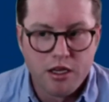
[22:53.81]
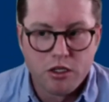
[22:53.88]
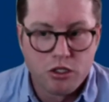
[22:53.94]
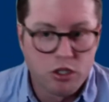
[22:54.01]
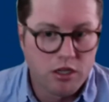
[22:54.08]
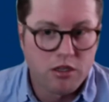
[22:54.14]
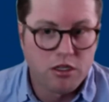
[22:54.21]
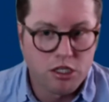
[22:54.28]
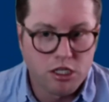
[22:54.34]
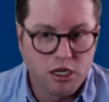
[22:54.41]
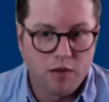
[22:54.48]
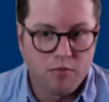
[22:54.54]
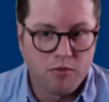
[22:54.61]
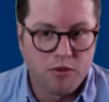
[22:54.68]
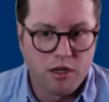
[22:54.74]
took the
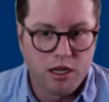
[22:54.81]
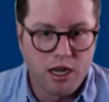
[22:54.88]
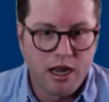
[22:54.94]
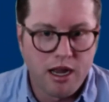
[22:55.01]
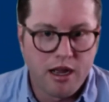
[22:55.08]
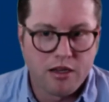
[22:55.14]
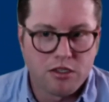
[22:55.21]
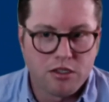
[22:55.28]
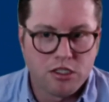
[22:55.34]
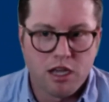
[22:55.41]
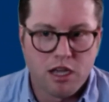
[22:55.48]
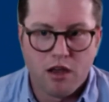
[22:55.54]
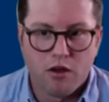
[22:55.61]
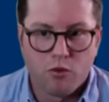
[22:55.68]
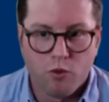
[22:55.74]
ship and
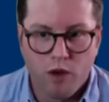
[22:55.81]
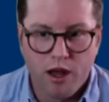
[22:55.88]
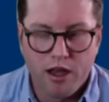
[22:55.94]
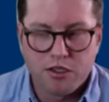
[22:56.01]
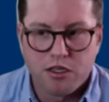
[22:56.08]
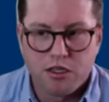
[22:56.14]
sailed west.